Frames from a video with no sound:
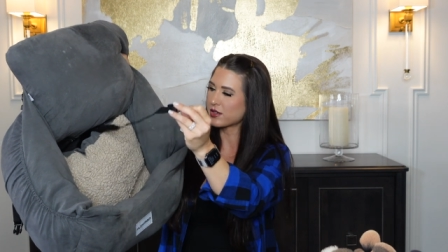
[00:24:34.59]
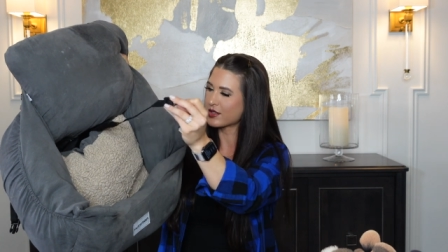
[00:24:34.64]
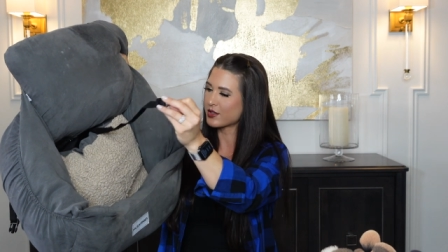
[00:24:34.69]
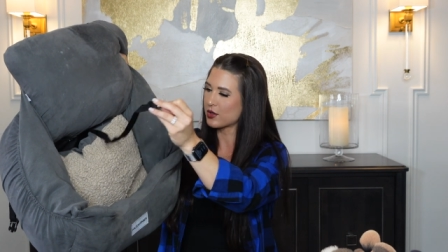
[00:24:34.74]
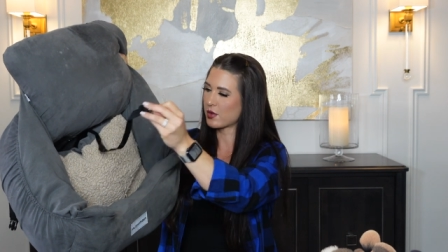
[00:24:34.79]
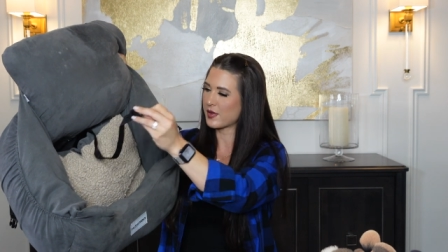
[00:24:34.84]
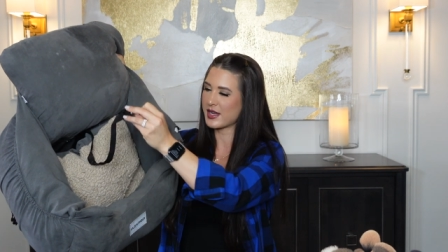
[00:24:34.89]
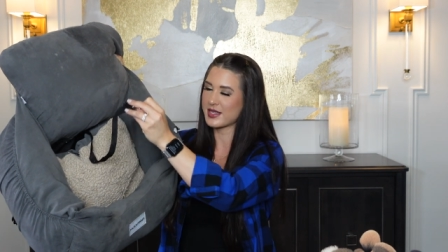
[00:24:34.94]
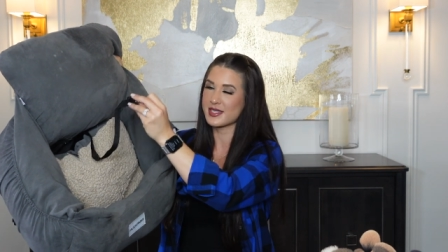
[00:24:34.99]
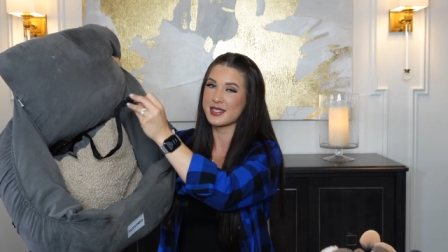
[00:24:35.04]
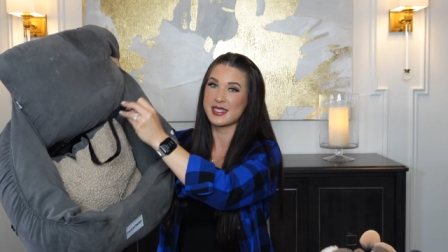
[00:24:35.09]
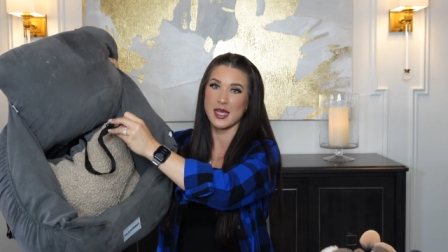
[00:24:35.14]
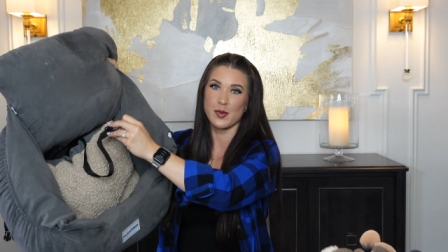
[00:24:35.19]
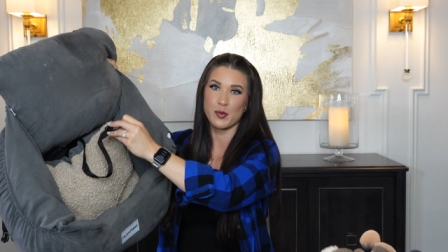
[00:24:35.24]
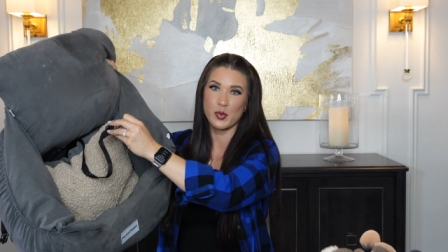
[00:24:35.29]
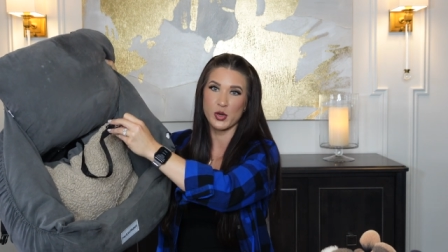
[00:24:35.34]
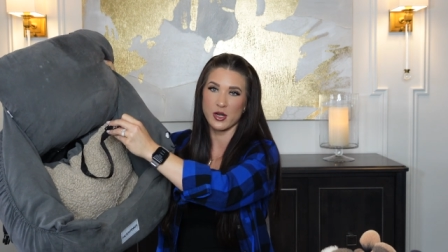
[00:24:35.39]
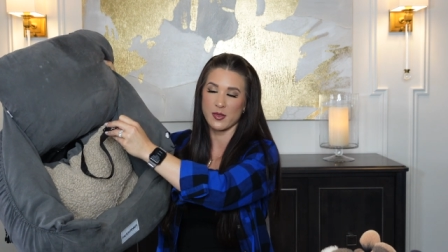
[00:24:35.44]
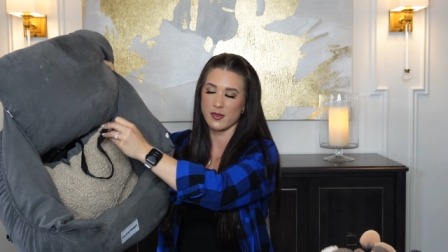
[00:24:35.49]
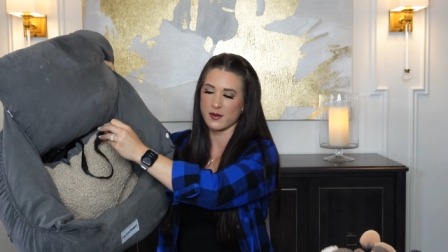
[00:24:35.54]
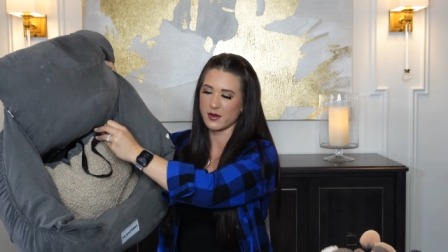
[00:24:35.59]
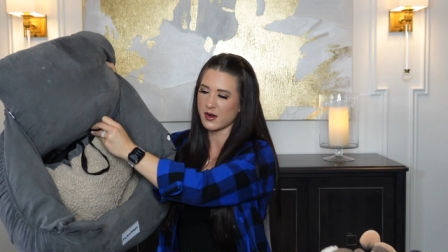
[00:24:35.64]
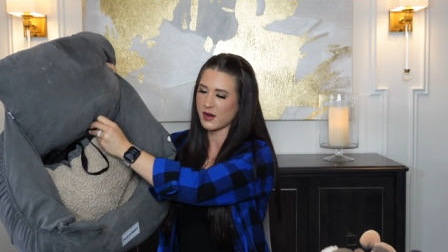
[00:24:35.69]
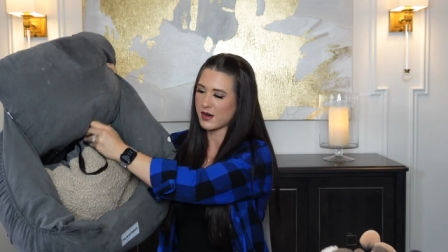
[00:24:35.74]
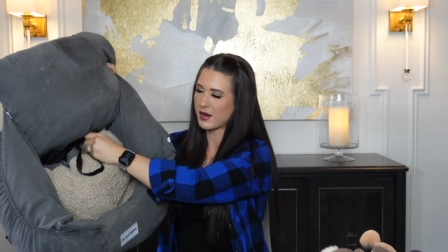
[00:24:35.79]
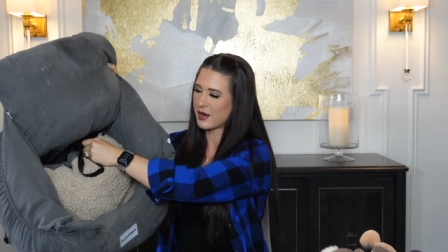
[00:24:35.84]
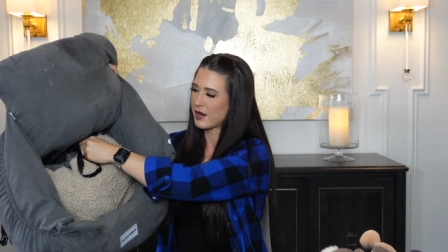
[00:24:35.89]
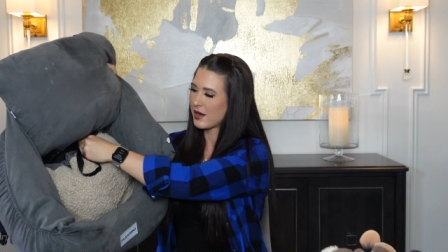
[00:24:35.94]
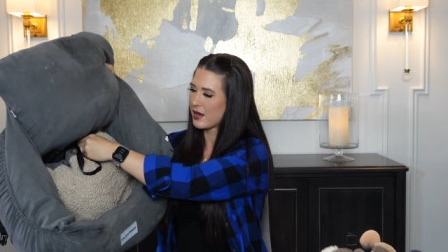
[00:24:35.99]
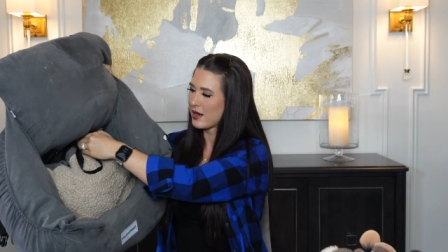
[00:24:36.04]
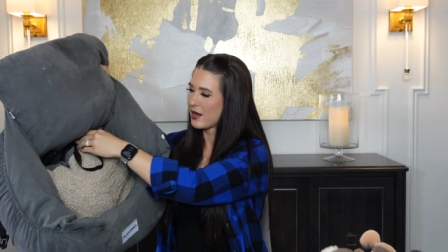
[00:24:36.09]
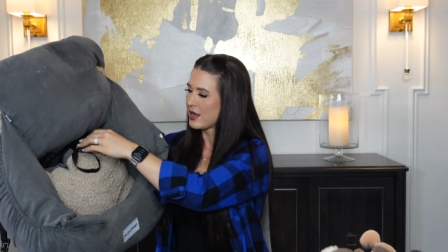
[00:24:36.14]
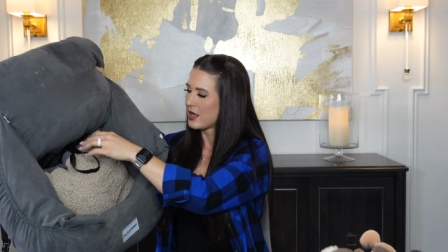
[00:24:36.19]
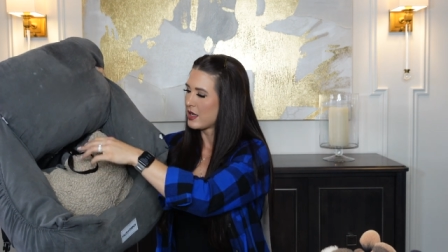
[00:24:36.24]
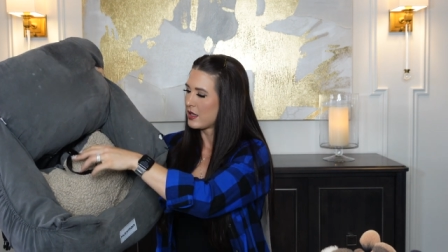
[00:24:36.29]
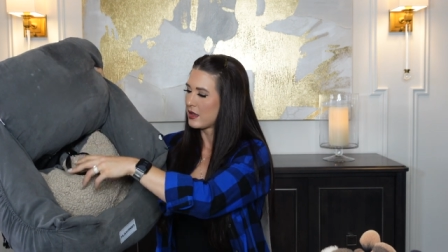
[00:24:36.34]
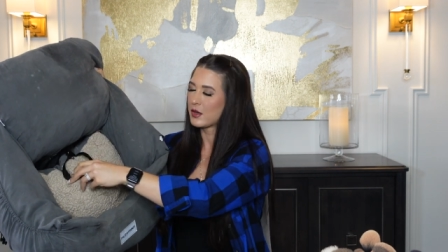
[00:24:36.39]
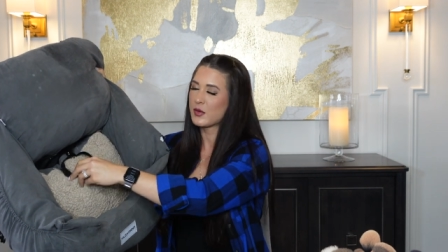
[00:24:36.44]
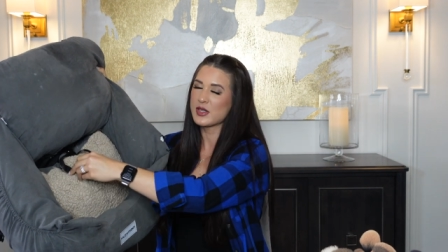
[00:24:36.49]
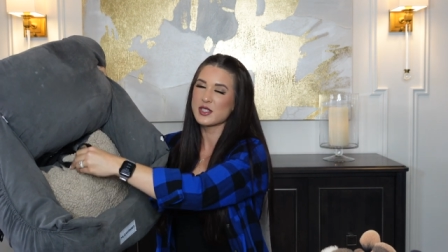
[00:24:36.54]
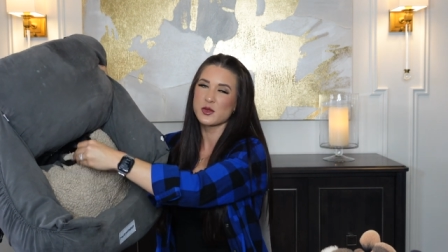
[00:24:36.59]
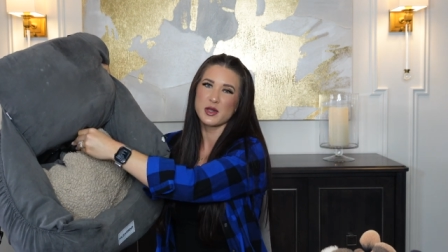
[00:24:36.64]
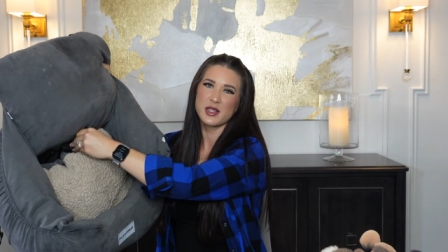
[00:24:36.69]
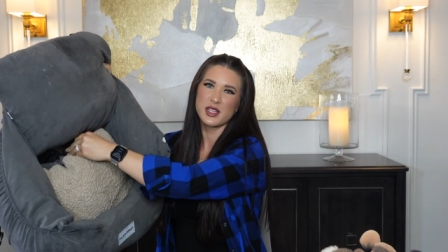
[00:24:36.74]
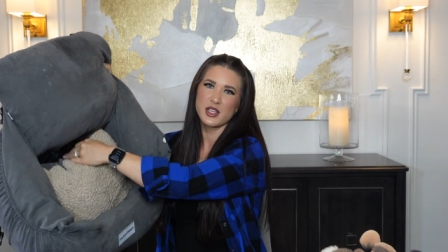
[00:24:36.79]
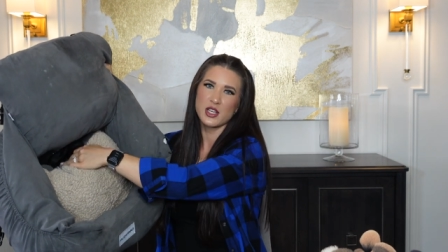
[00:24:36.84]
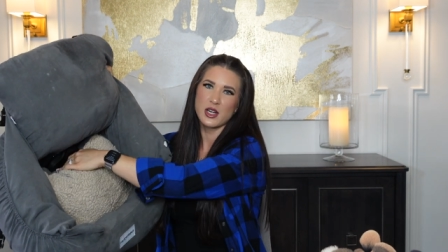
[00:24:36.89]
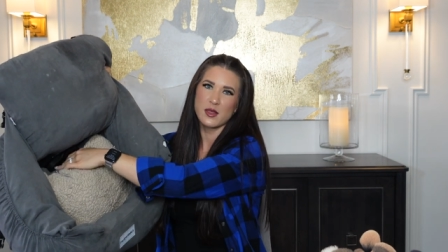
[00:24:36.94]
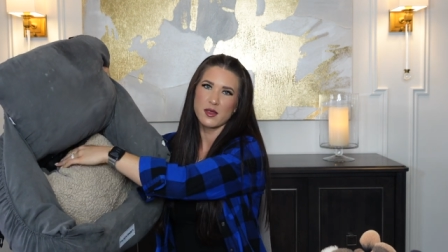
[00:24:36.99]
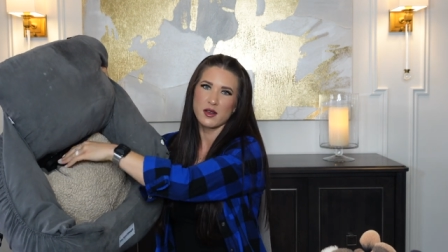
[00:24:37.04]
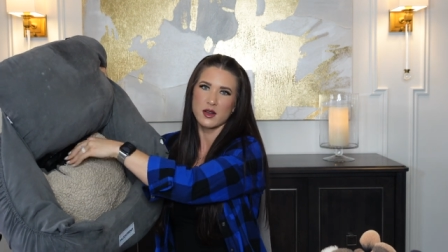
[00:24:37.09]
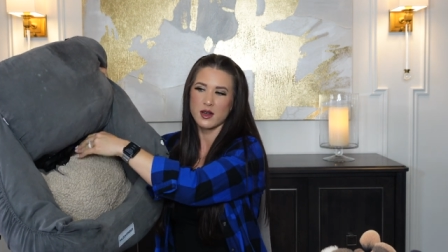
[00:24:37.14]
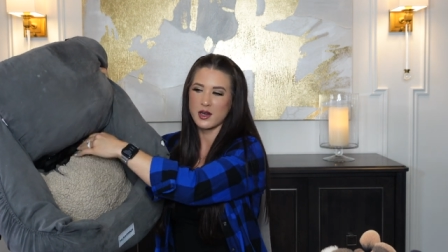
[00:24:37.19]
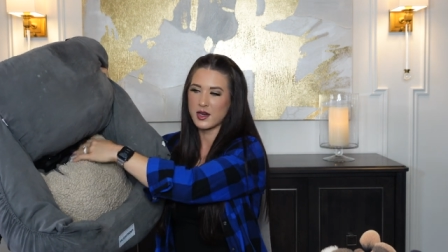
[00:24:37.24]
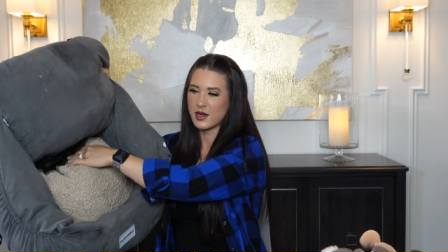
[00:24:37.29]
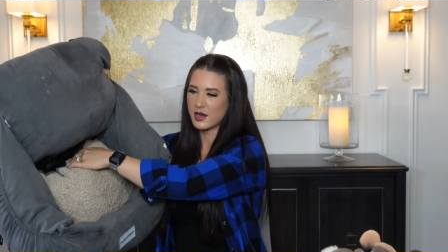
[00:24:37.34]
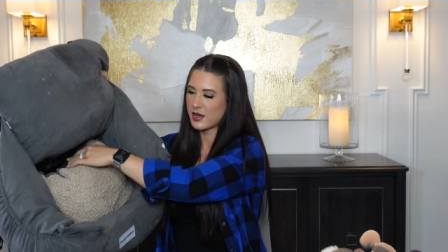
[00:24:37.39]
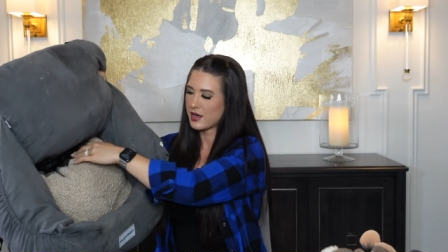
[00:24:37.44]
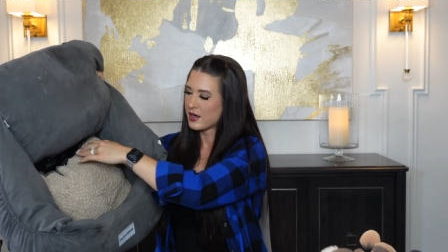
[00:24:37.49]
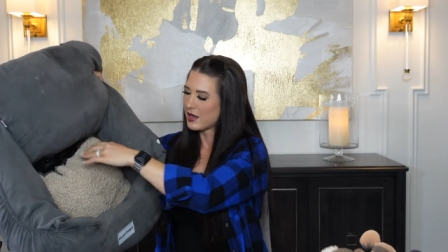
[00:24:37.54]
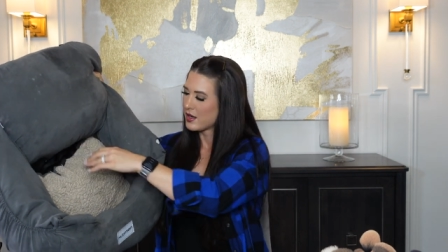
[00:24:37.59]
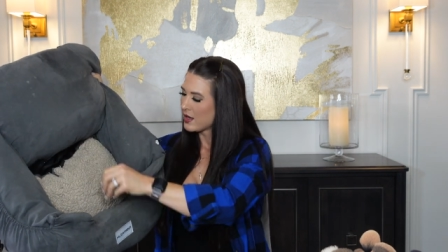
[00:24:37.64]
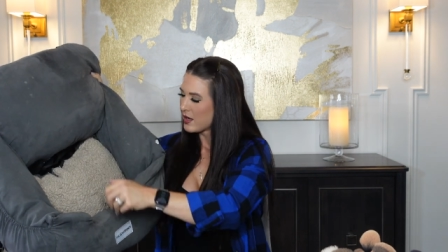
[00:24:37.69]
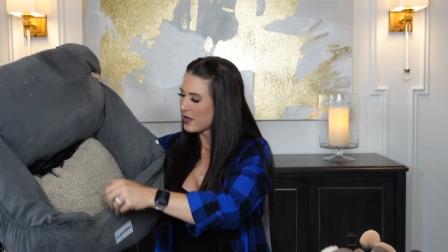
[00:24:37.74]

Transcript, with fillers: so they stay put in the car. Louie's really good in the car,